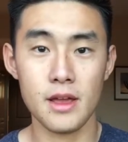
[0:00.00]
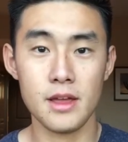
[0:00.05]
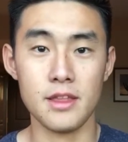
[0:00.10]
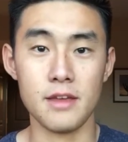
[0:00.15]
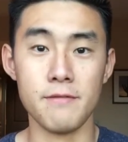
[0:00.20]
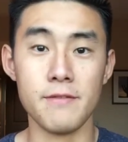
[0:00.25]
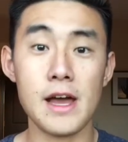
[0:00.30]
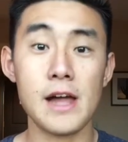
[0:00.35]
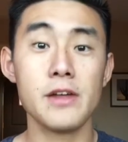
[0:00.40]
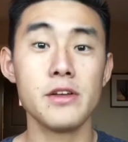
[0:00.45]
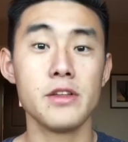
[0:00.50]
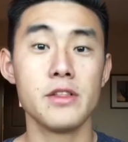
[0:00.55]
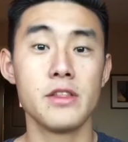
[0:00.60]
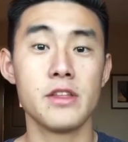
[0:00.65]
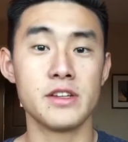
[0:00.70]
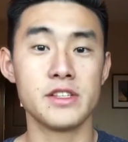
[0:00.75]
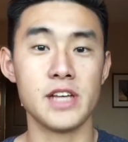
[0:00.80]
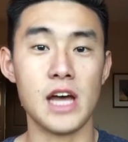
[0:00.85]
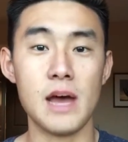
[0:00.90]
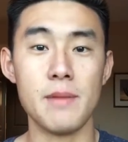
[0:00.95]
They valued
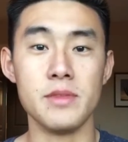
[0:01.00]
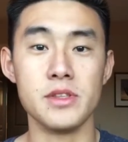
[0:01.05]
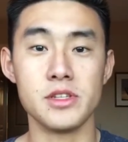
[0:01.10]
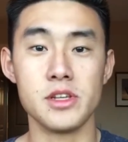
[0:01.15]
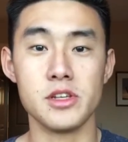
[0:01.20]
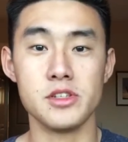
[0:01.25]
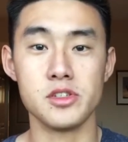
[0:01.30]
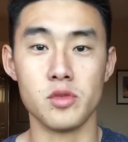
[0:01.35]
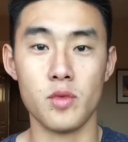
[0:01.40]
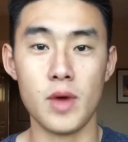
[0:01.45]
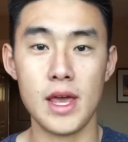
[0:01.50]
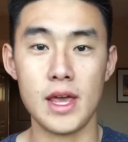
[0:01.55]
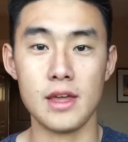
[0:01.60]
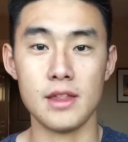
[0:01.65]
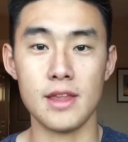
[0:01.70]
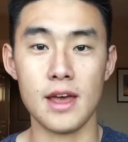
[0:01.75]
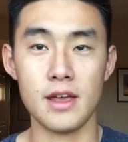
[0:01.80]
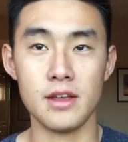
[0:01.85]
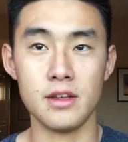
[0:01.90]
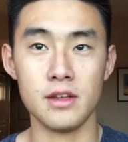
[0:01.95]
their time in such a way
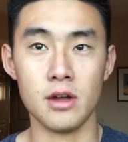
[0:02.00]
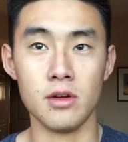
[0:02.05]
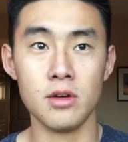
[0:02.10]
that,